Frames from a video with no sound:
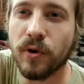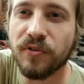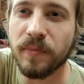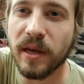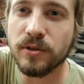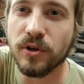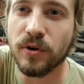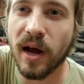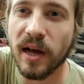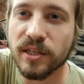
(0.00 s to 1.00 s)
north of the
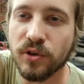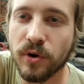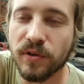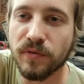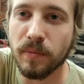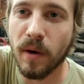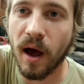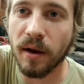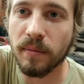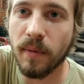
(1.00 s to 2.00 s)
garage in northern
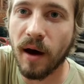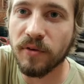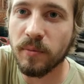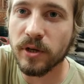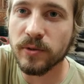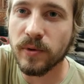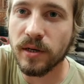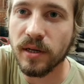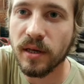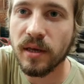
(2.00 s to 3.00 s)
Vermont, Mafia Boys
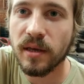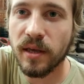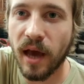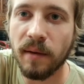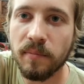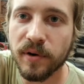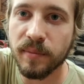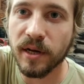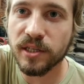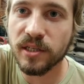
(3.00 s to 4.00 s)
World. Yeah, pretty
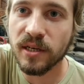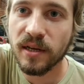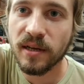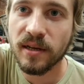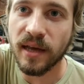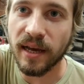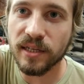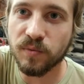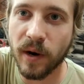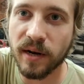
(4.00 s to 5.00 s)
much. Yeah, he's
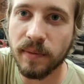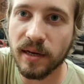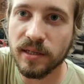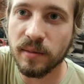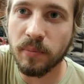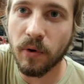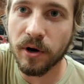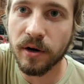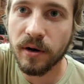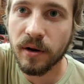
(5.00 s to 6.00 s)
right up next to the
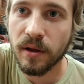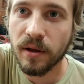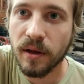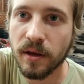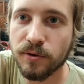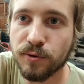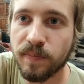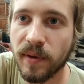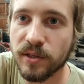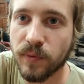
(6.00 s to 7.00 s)
border.
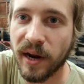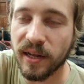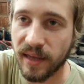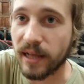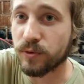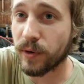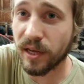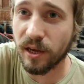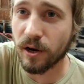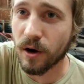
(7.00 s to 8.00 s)
It's raining. Yeah, it's raining
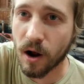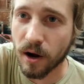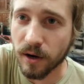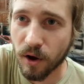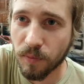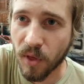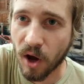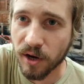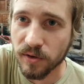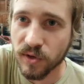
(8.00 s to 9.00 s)
here hard. I hope the
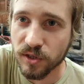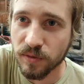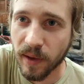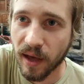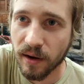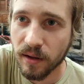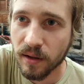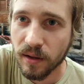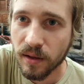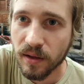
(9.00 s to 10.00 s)
audio's not too bad.
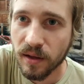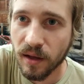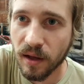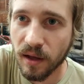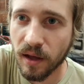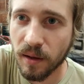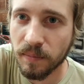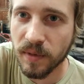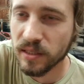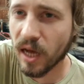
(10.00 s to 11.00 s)

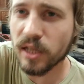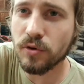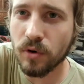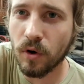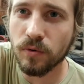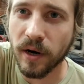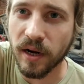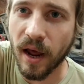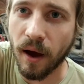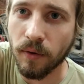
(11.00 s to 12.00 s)
It's not too cold right
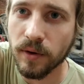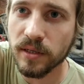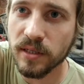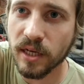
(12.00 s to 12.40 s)
now. It's nice